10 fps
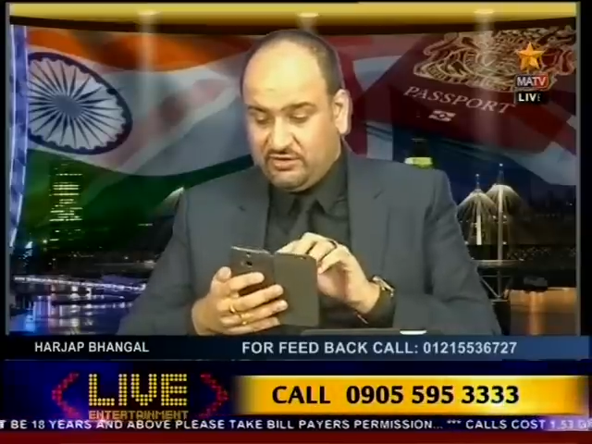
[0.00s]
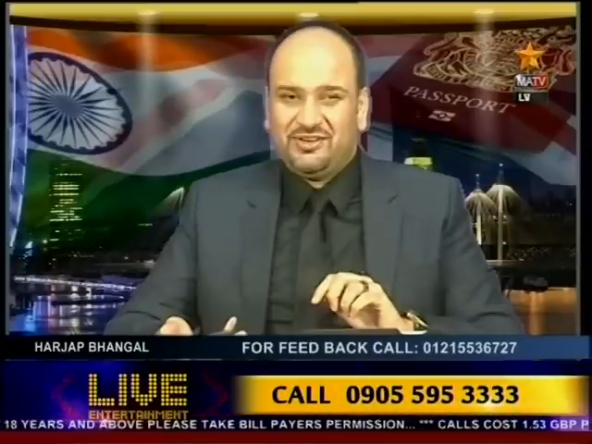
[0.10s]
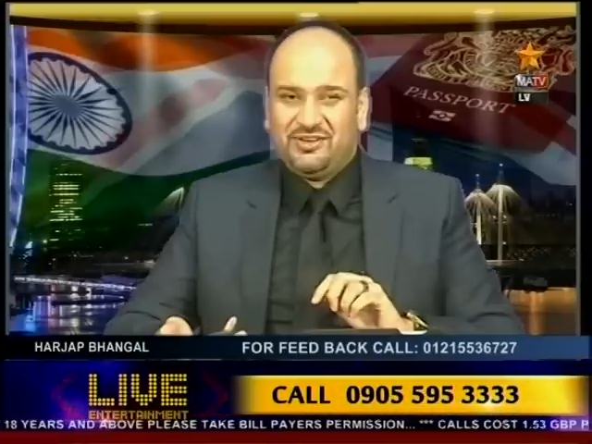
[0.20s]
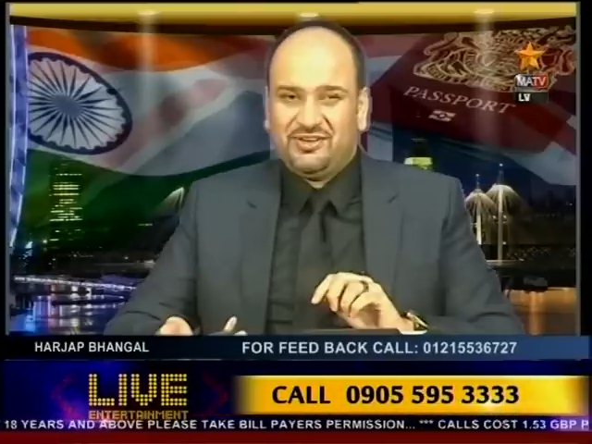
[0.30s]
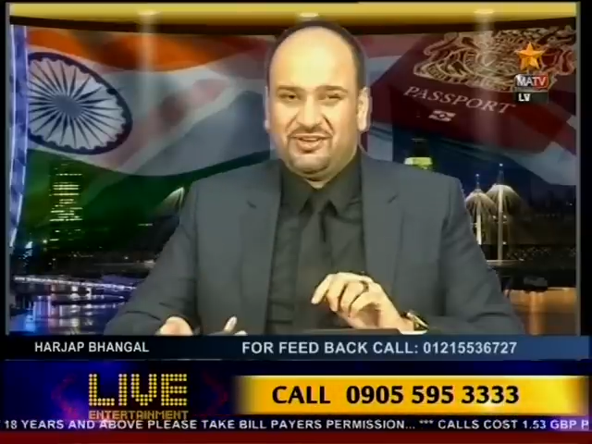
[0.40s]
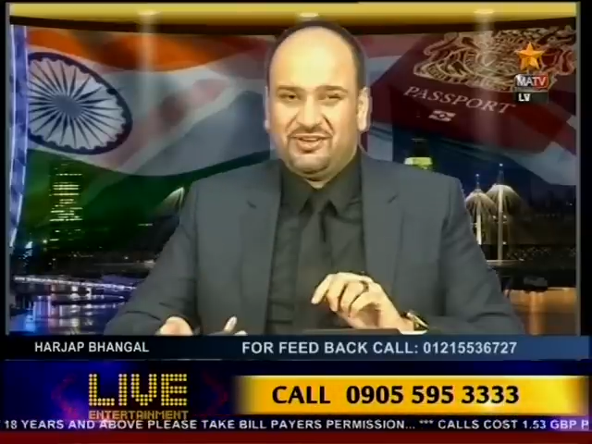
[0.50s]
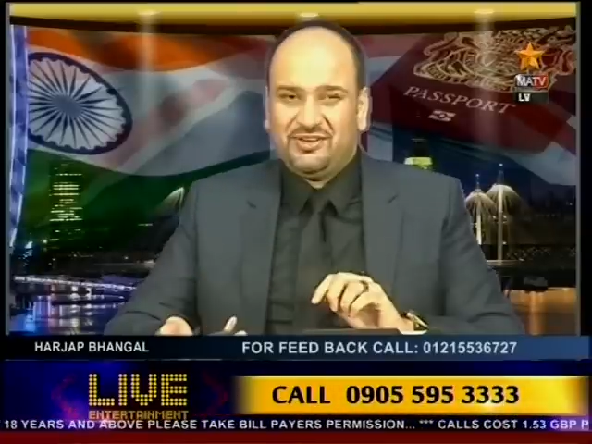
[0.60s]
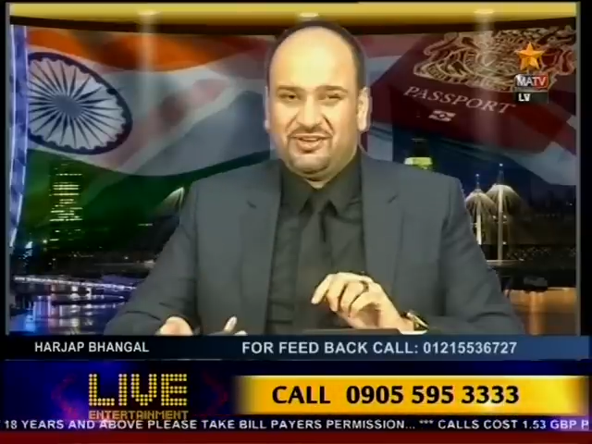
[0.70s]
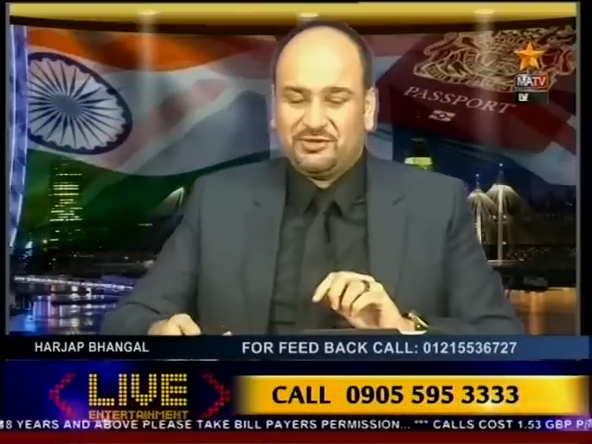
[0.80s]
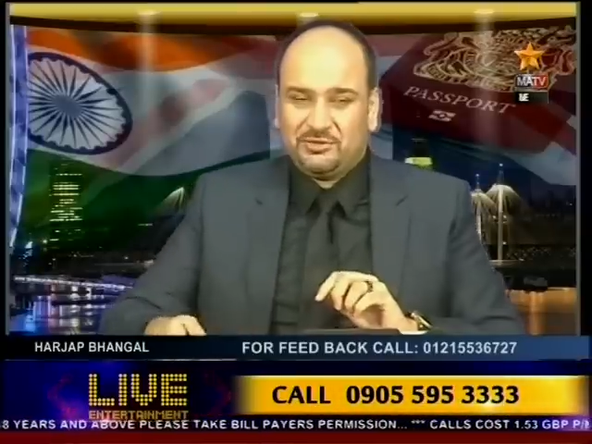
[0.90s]
it's my
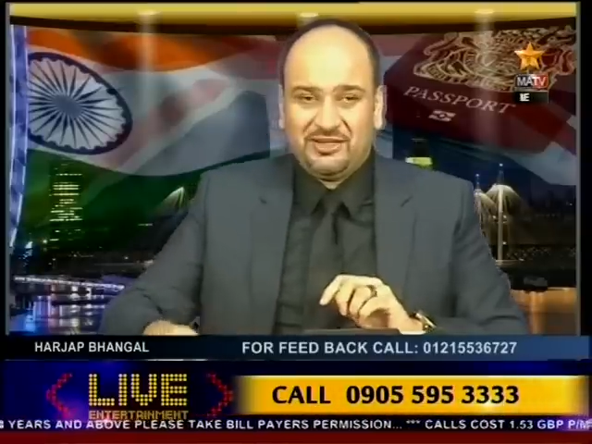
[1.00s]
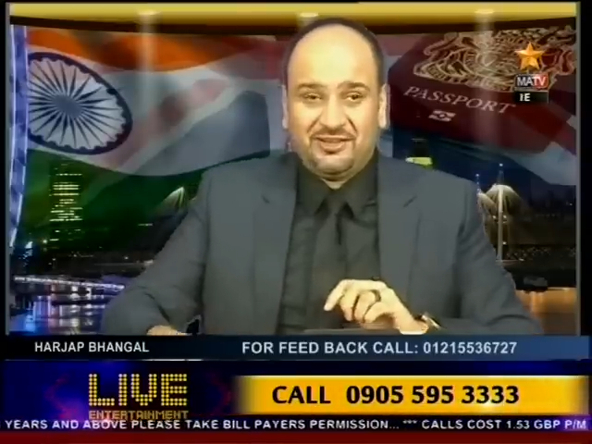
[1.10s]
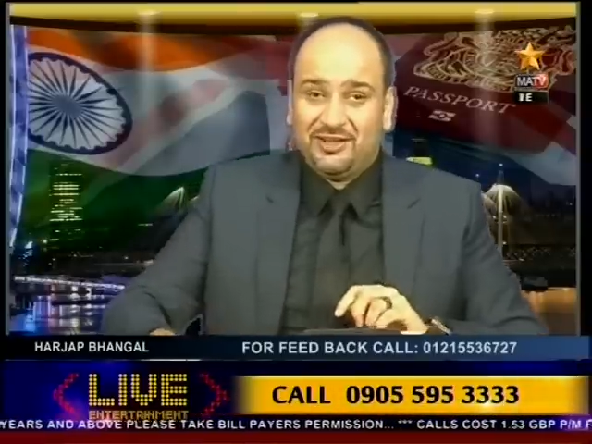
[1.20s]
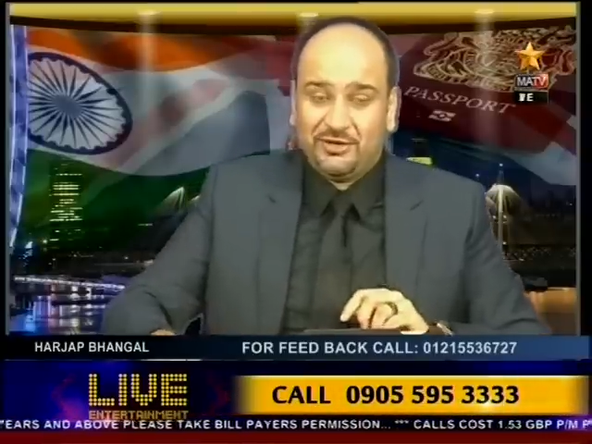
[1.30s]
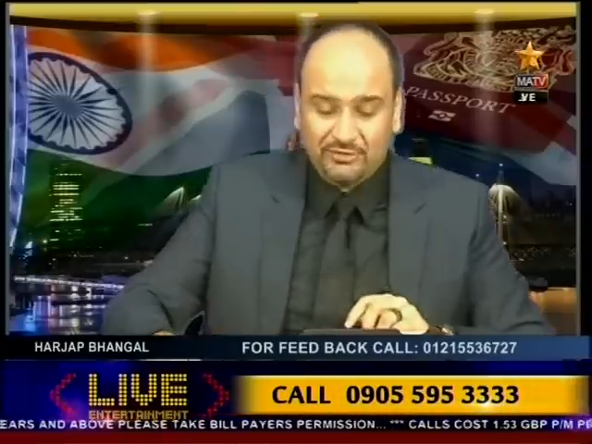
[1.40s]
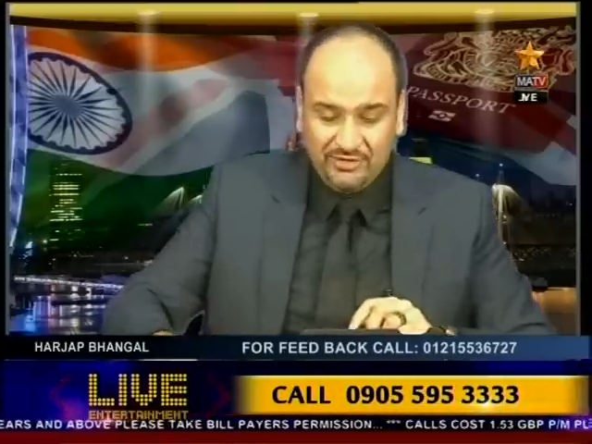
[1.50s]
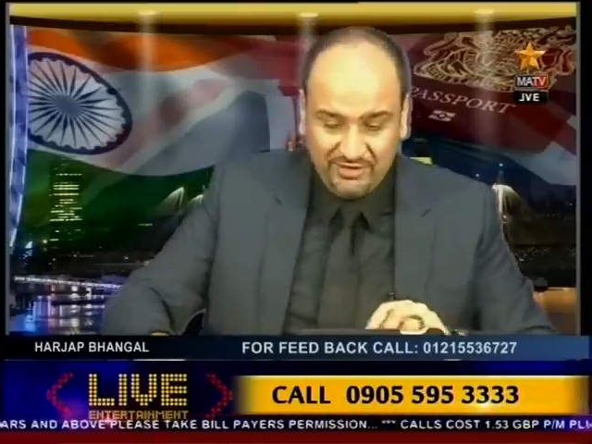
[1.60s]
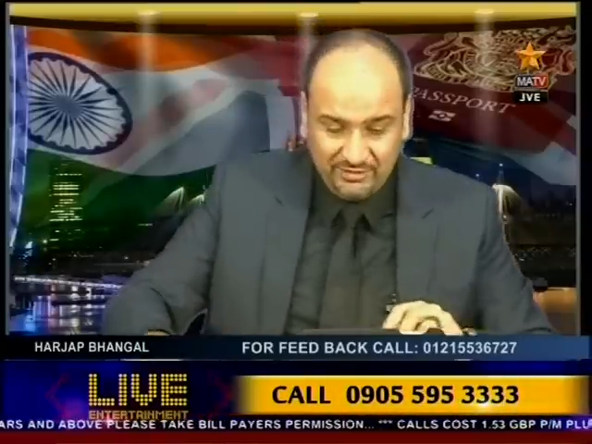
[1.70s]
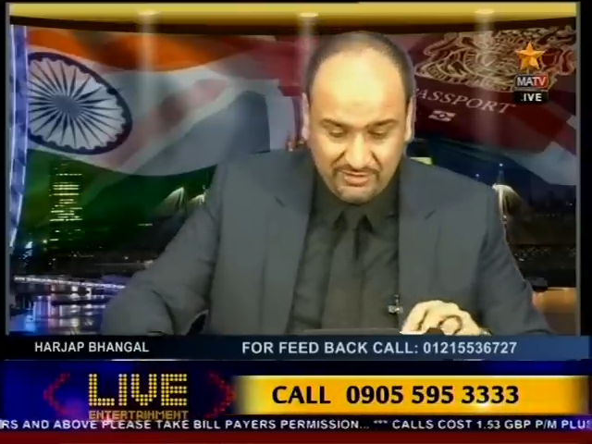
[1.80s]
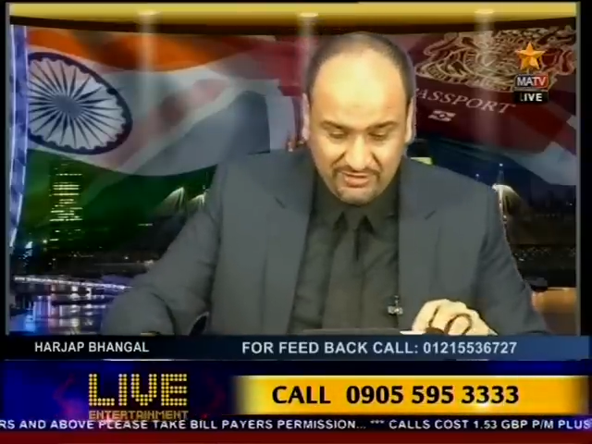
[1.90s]
18th next week, no not
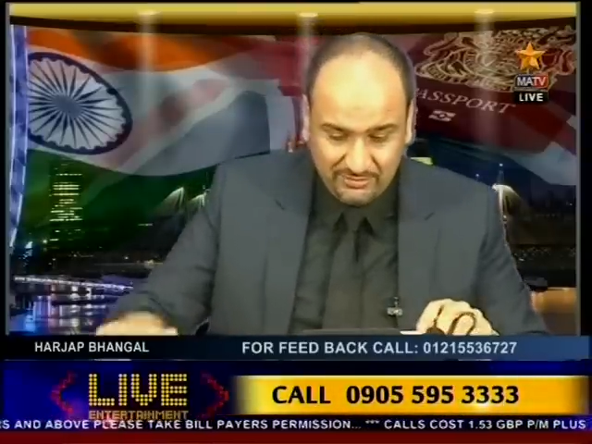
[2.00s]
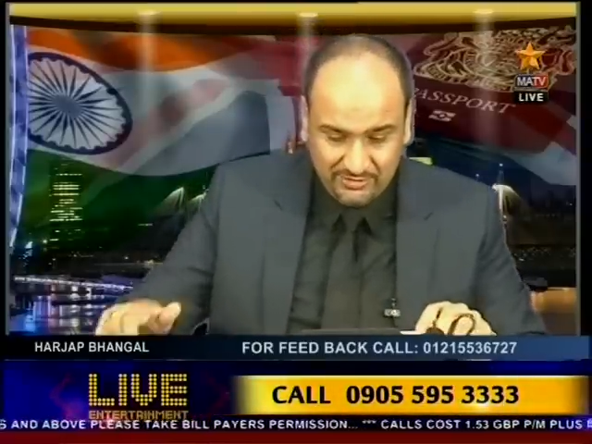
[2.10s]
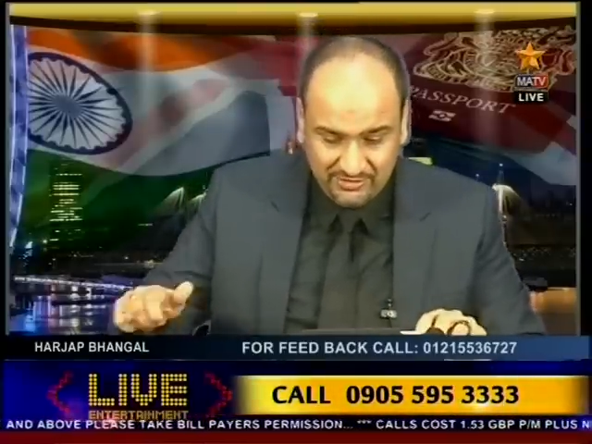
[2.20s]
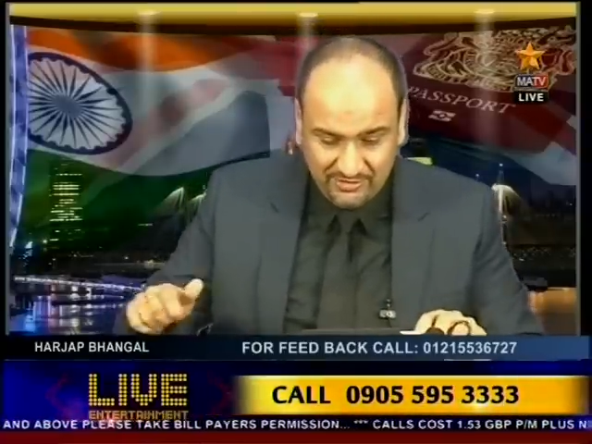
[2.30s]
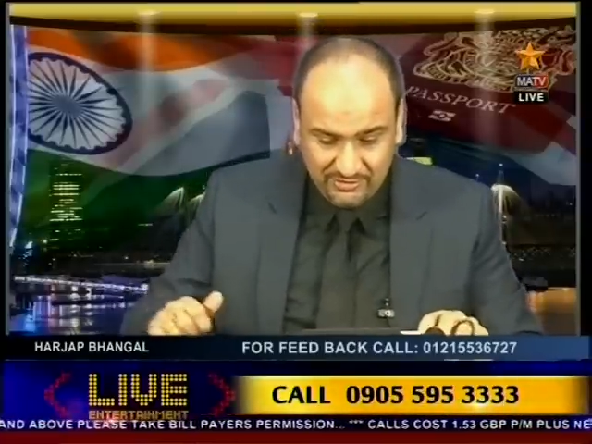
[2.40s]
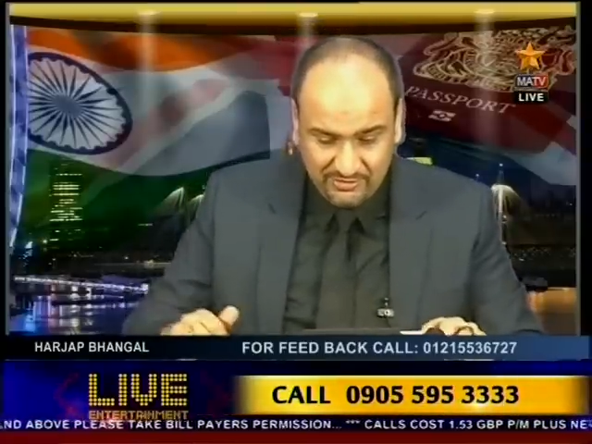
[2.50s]
really, I wish it was,